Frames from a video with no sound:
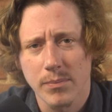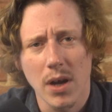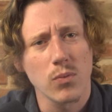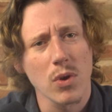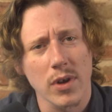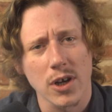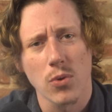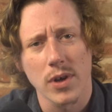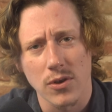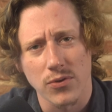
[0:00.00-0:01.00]
But we want to know
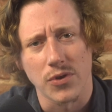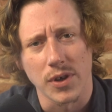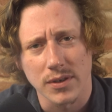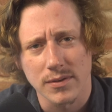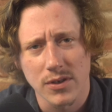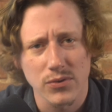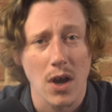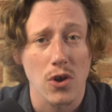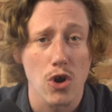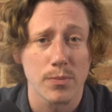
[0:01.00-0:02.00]
what you think. Do you
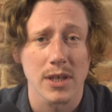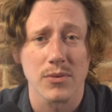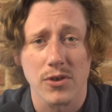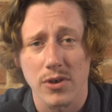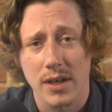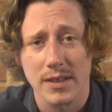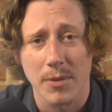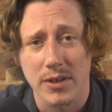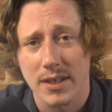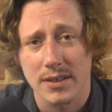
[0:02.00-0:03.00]
talk openly with your kids
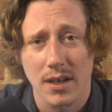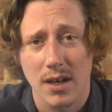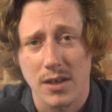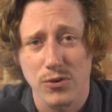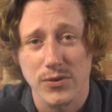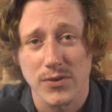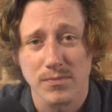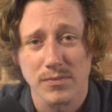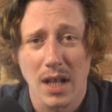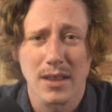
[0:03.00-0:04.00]
about TikTok use?
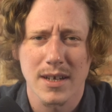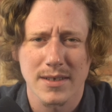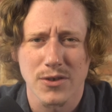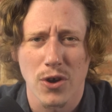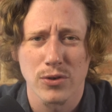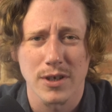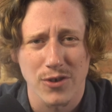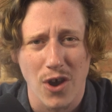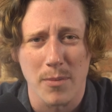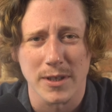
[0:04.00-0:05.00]
Let us know in
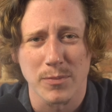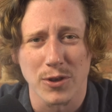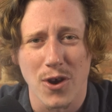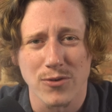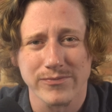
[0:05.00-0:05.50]
the comments below.